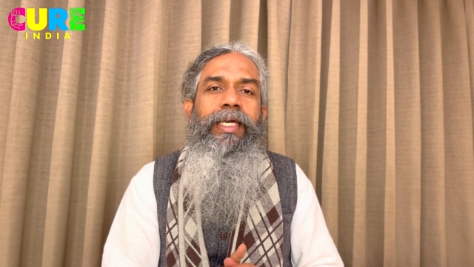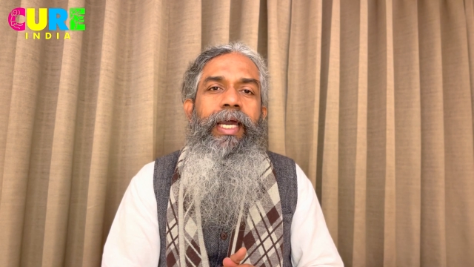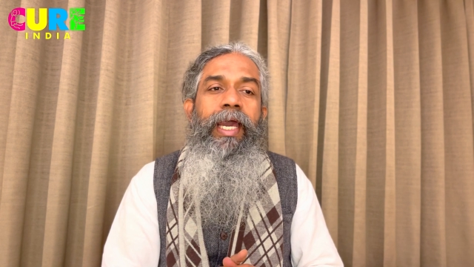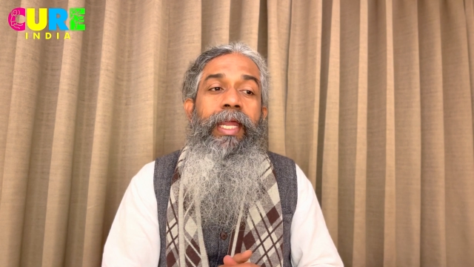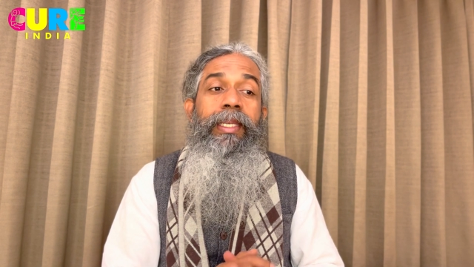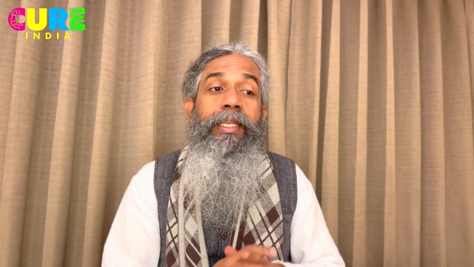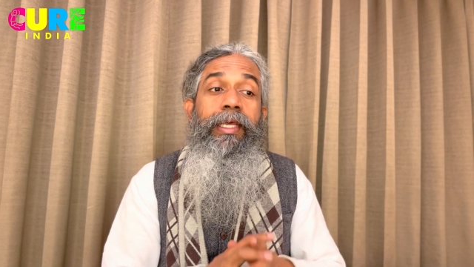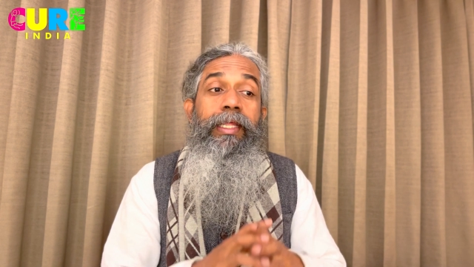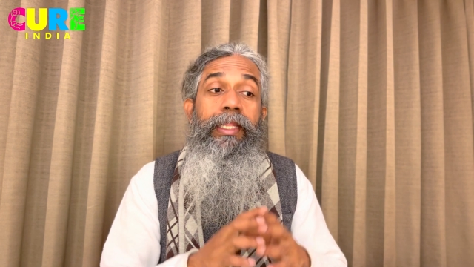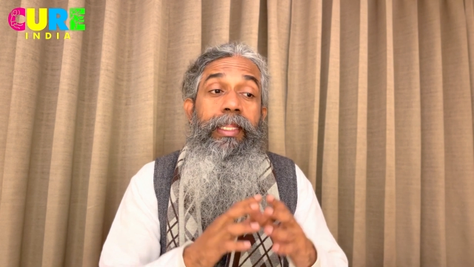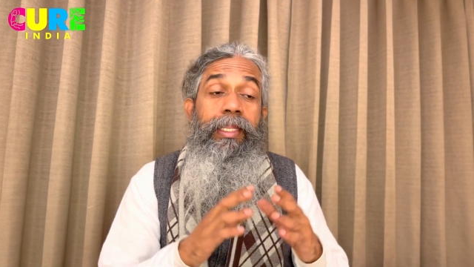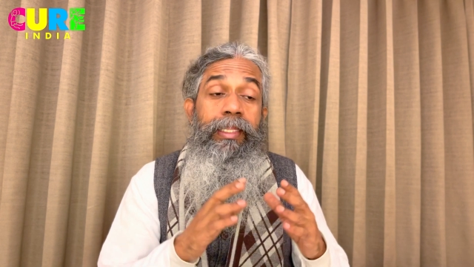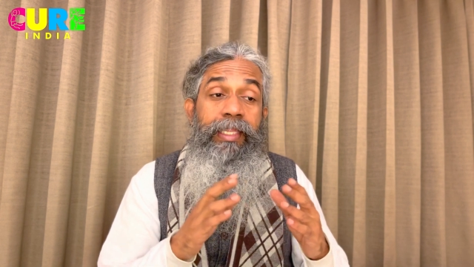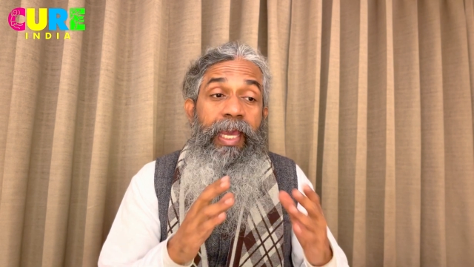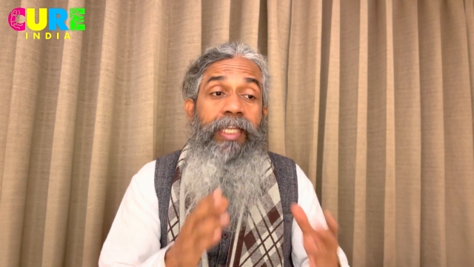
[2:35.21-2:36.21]
And
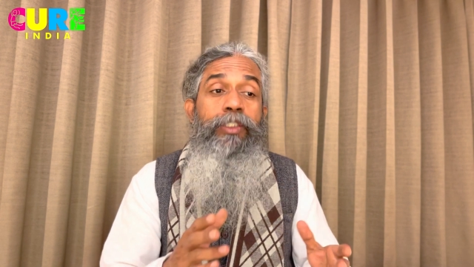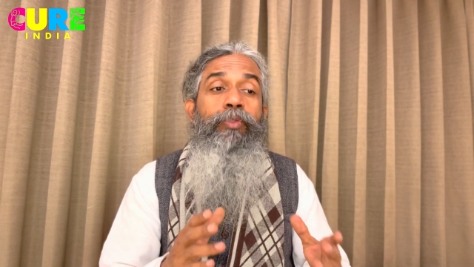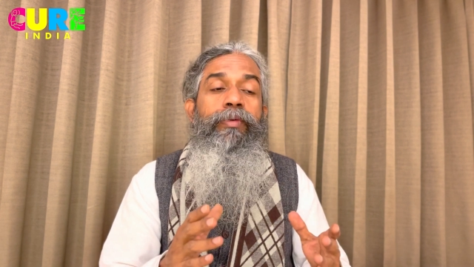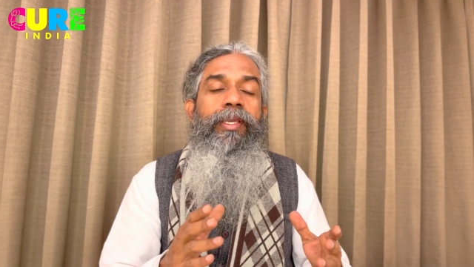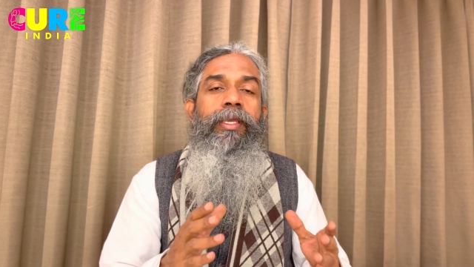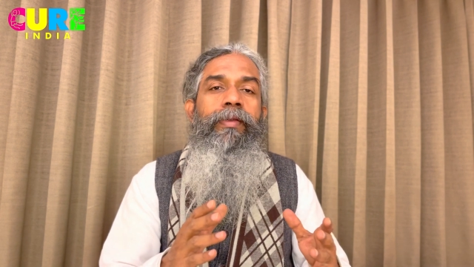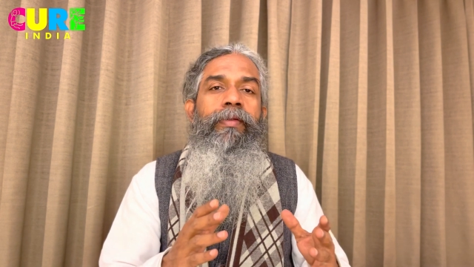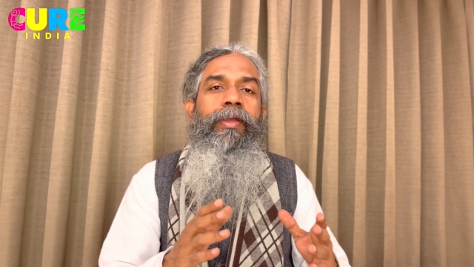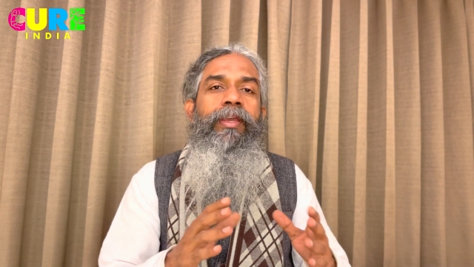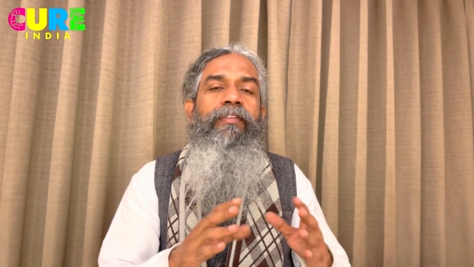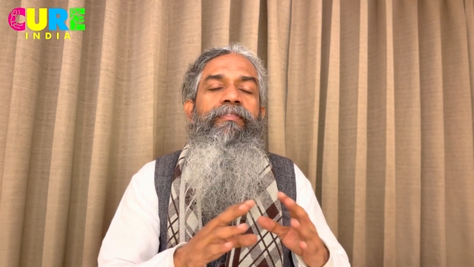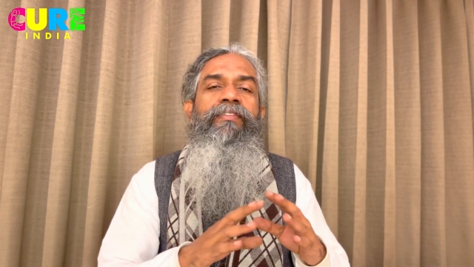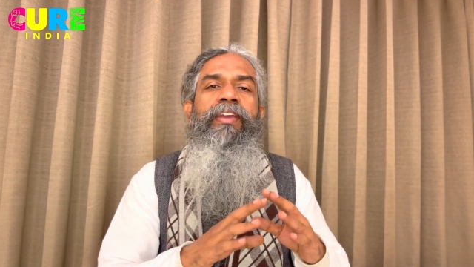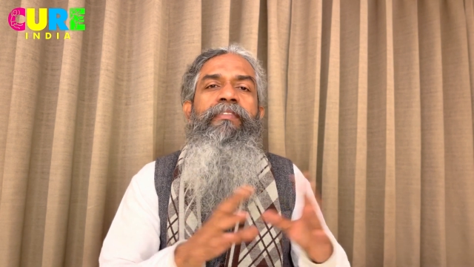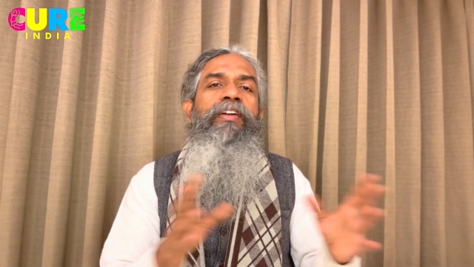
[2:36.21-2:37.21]
that way,
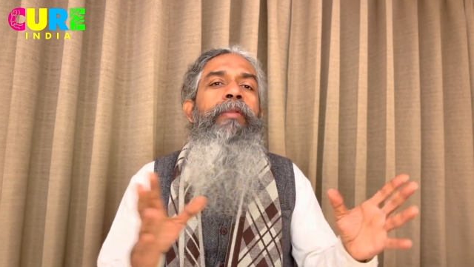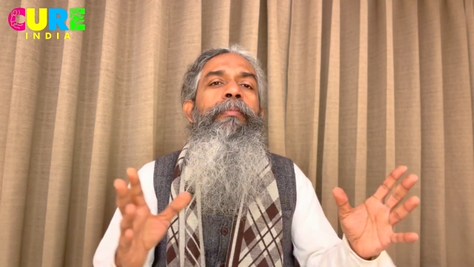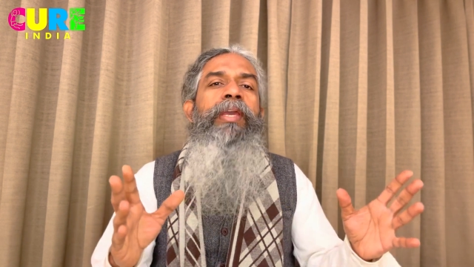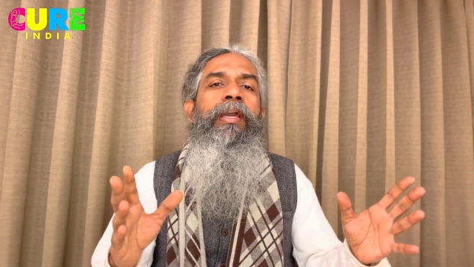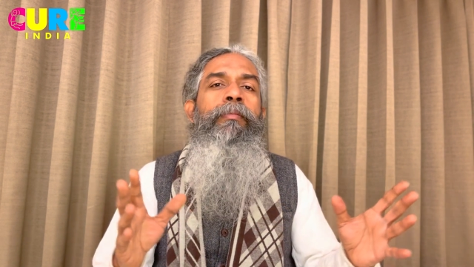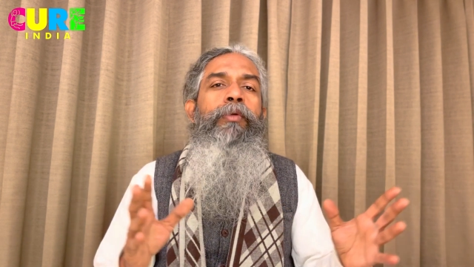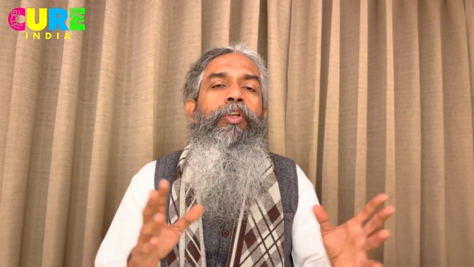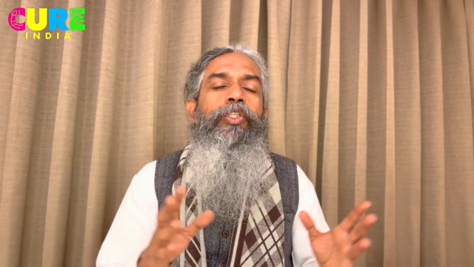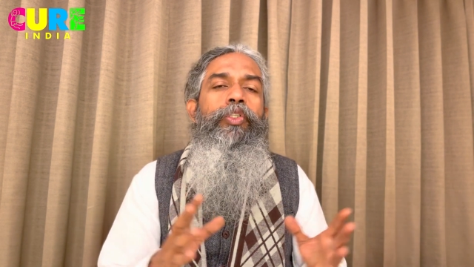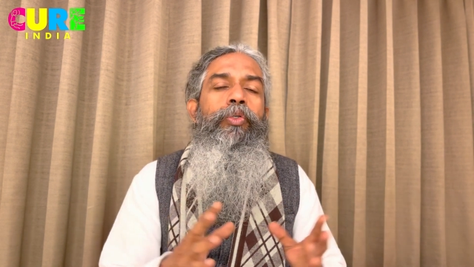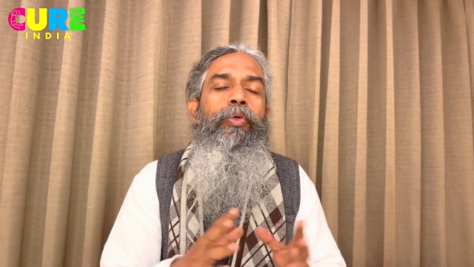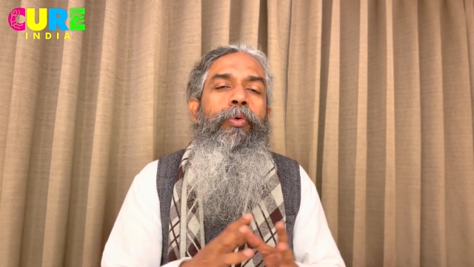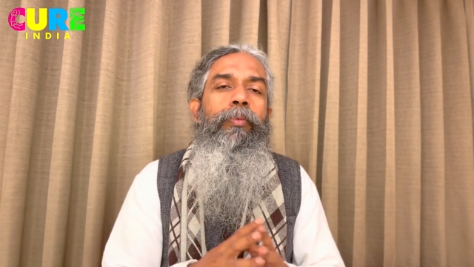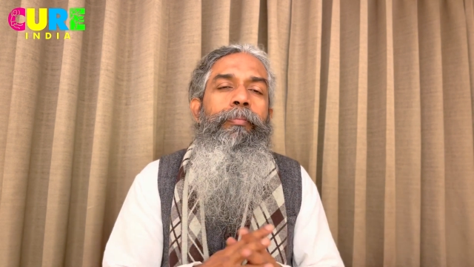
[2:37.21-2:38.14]
we will be able to